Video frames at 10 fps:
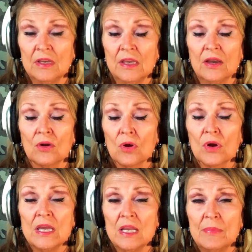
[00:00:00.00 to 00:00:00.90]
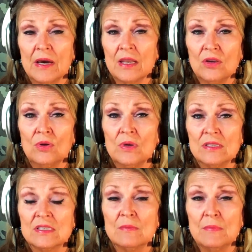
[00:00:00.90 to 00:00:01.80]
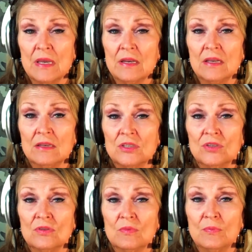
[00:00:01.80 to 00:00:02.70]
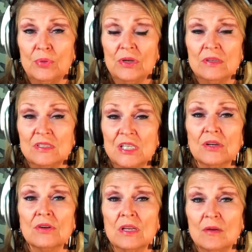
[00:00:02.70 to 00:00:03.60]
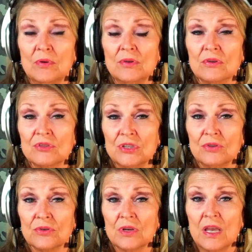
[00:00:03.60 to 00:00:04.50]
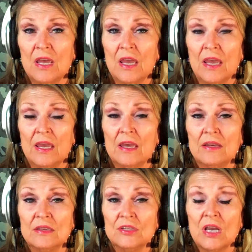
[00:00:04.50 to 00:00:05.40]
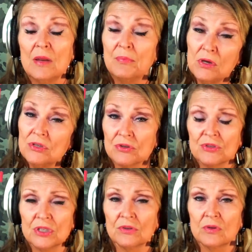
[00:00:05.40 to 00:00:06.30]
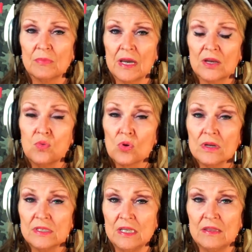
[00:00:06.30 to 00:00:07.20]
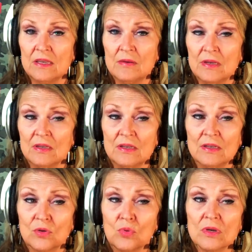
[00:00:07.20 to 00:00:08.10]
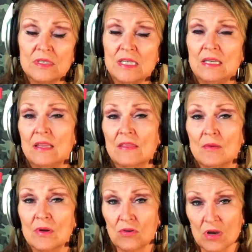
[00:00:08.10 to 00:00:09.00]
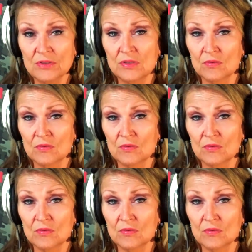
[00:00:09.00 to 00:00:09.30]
or anybody who is demanding to put tyranny upon your children and abuse your children by quarantining them across the